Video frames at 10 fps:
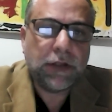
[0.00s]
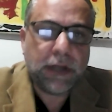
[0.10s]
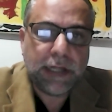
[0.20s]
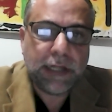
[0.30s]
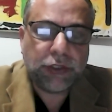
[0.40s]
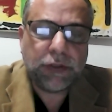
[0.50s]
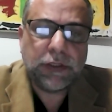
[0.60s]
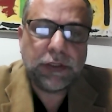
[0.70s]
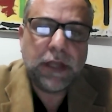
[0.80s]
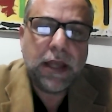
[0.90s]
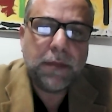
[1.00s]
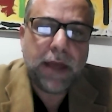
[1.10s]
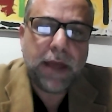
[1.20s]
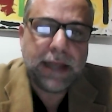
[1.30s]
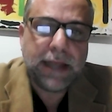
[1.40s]
relations
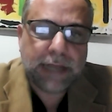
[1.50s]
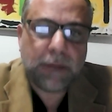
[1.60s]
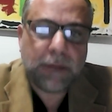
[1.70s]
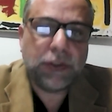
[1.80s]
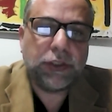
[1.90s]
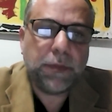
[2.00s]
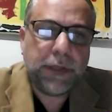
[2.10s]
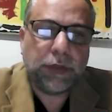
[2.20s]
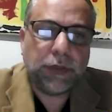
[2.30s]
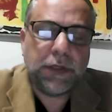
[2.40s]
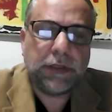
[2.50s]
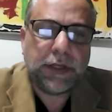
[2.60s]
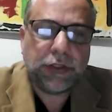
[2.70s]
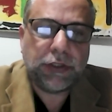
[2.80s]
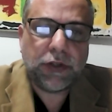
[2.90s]
established between
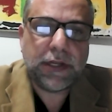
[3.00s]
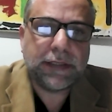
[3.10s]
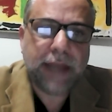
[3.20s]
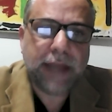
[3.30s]
territorial